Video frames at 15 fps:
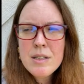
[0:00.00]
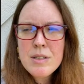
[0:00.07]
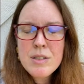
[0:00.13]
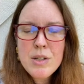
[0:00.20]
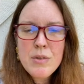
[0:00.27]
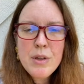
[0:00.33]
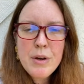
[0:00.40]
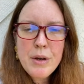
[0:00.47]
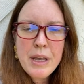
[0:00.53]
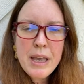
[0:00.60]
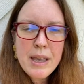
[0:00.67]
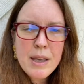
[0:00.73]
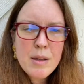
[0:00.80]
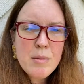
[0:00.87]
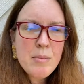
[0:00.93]
So there
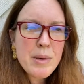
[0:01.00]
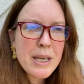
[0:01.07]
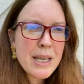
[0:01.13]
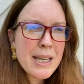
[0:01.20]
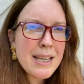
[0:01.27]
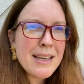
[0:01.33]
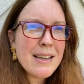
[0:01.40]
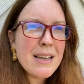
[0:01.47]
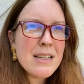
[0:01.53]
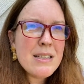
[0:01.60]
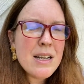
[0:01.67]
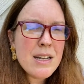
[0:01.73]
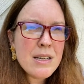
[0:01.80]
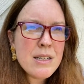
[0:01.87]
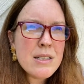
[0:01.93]
can be a
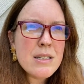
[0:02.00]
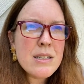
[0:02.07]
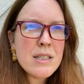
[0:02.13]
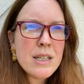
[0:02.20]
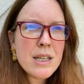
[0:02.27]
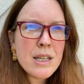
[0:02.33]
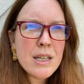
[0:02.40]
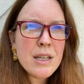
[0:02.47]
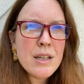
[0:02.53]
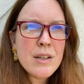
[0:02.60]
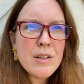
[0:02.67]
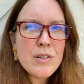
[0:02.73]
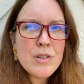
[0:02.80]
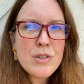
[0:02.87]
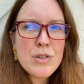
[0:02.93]
tendency
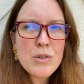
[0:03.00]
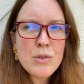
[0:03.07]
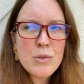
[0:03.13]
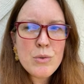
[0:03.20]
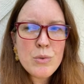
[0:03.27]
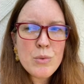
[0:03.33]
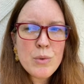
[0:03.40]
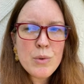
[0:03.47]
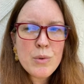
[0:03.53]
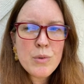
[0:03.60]
to